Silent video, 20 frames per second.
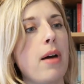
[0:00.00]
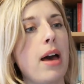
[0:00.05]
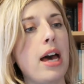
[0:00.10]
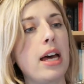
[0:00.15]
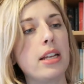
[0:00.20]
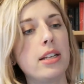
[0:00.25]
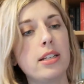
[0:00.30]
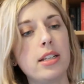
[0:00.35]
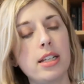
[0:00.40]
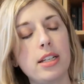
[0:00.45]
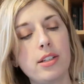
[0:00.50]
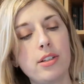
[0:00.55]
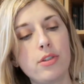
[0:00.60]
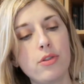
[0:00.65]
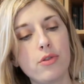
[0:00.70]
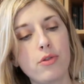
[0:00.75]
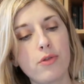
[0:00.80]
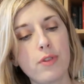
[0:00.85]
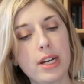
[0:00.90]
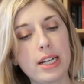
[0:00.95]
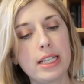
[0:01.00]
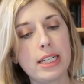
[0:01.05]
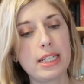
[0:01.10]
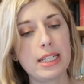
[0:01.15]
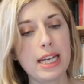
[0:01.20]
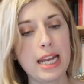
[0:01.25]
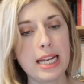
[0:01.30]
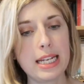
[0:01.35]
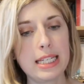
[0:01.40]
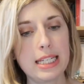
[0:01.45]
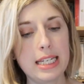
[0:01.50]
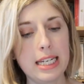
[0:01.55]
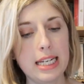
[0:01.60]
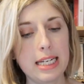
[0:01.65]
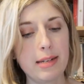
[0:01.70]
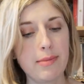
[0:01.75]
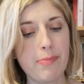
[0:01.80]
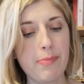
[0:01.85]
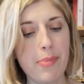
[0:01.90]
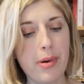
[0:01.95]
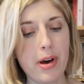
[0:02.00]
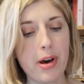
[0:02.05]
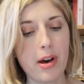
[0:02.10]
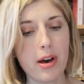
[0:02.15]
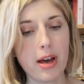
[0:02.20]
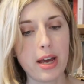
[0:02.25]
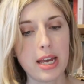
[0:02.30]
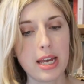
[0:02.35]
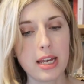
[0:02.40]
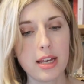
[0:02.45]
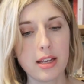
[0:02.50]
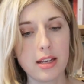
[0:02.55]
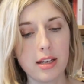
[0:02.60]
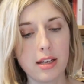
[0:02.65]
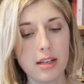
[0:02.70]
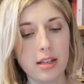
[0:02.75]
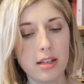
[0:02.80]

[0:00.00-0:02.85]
and it's translated by